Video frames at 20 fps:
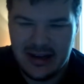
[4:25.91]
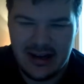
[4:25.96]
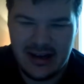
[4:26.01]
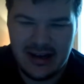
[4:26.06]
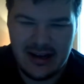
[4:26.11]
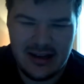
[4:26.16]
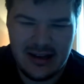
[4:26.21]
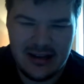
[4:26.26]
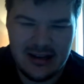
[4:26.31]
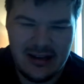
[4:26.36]

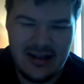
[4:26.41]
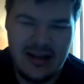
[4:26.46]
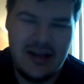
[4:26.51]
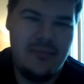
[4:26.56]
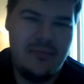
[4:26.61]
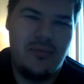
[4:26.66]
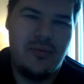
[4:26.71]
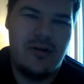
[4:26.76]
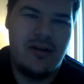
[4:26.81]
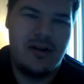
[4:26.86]

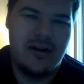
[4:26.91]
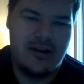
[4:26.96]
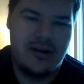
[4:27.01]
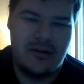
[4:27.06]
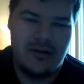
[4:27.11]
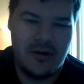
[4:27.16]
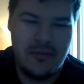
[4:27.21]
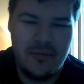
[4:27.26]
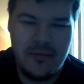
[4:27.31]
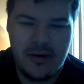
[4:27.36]
Libra
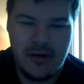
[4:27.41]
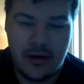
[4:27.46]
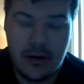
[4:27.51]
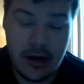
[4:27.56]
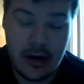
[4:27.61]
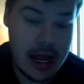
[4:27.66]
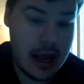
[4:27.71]
cryptocurrency.